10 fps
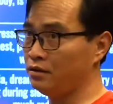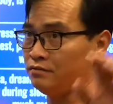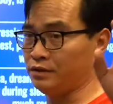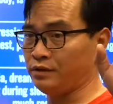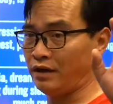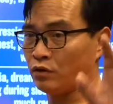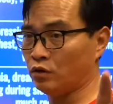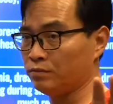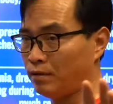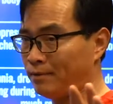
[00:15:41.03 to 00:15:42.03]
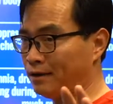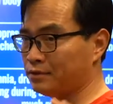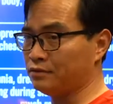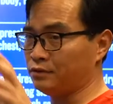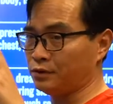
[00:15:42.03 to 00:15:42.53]
When you have cold problems,
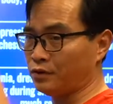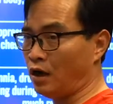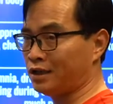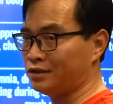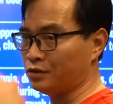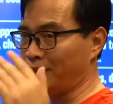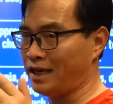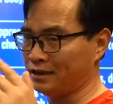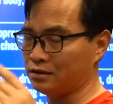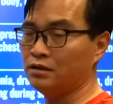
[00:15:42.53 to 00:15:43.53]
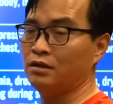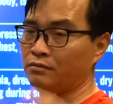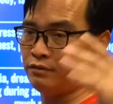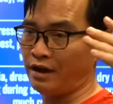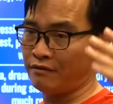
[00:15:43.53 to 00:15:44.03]
we use hot to balance.
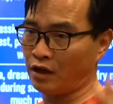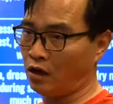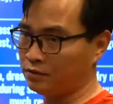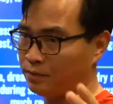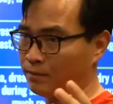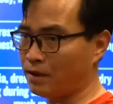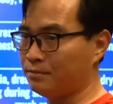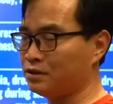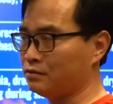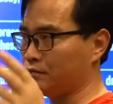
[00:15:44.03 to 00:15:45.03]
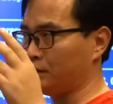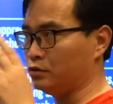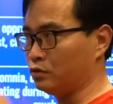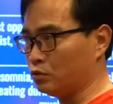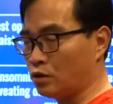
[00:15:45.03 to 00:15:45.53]
When you have hot problems, we
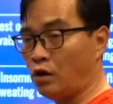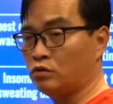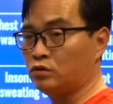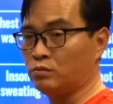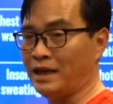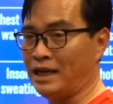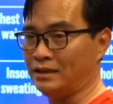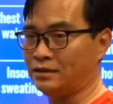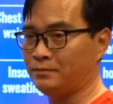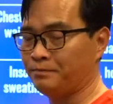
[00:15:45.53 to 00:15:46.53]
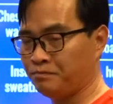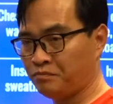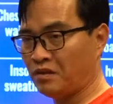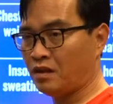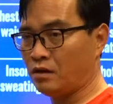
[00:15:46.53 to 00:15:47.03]
use cold to balance,
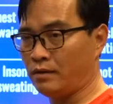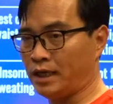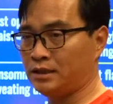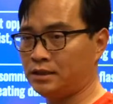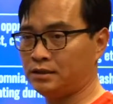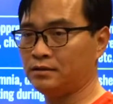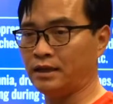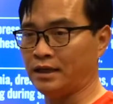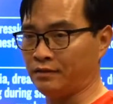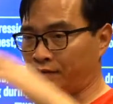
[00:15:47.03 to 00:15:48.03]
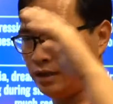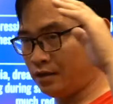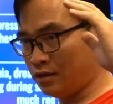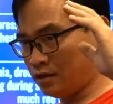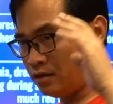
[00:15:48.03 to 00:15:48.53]
right? And
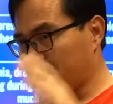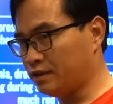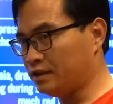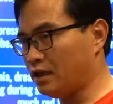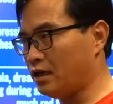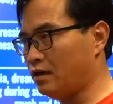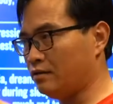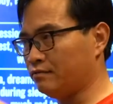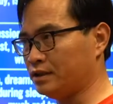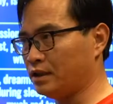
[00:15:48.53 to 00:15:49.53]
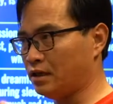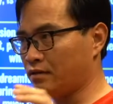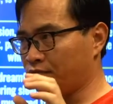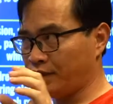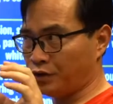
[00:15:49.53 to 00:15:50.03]
when
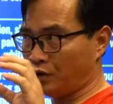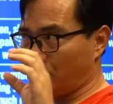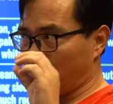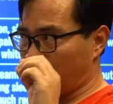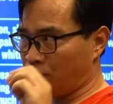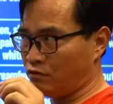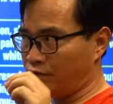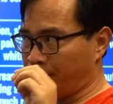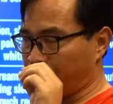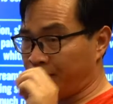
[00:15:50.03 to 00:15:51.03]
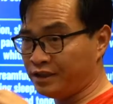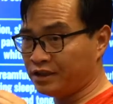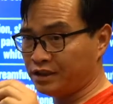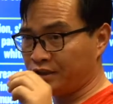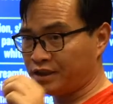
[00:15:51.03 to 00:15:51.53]
your
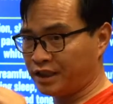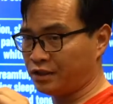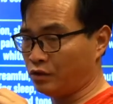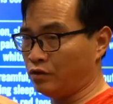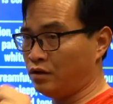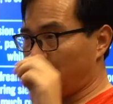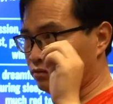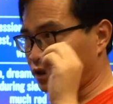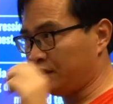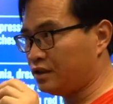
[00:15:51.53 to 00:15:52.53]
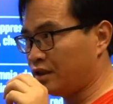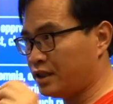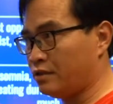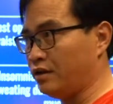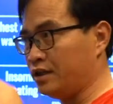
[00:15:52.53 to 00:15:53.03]
energy channel, the energy
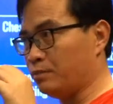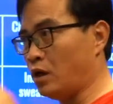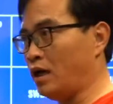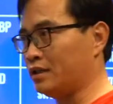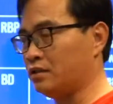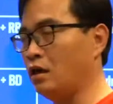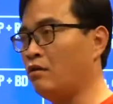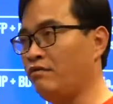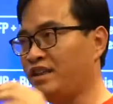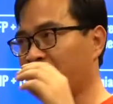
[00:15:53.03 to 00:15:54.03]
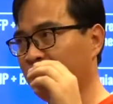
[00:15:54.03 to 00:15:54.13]
channel is blocked, or when